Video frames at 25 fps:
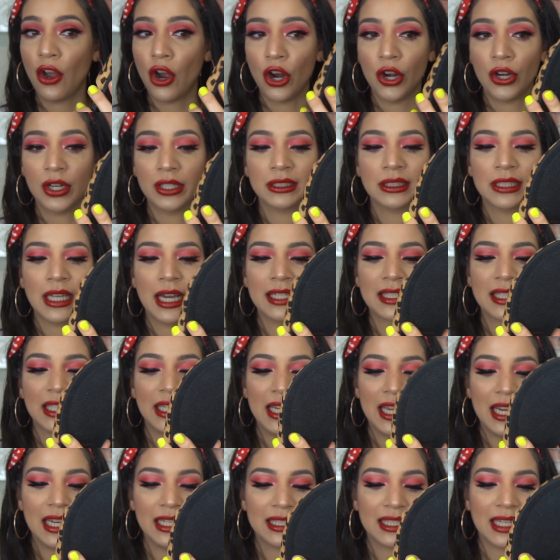are a size
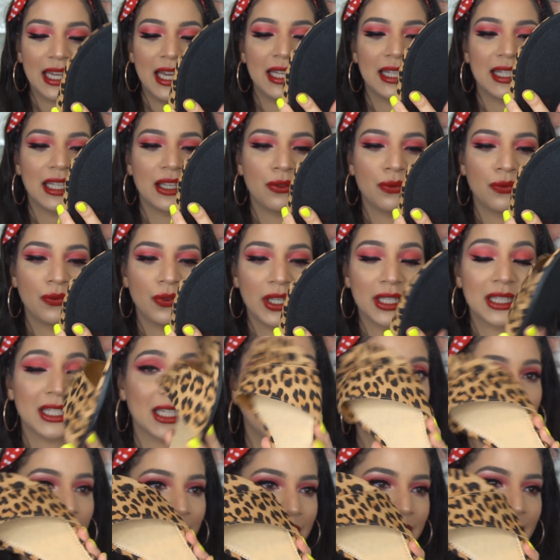eight, and they
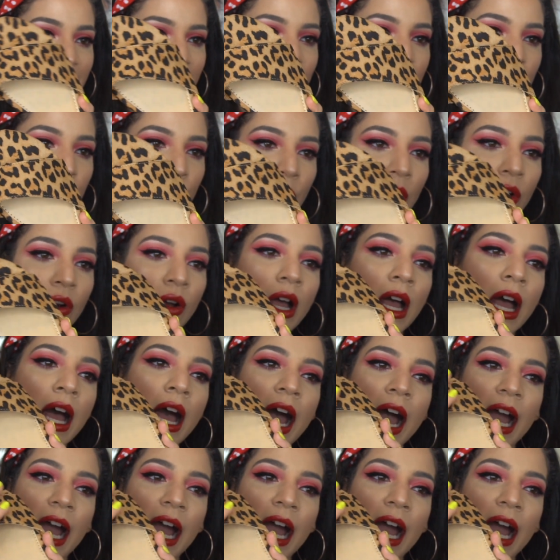fit nice as well.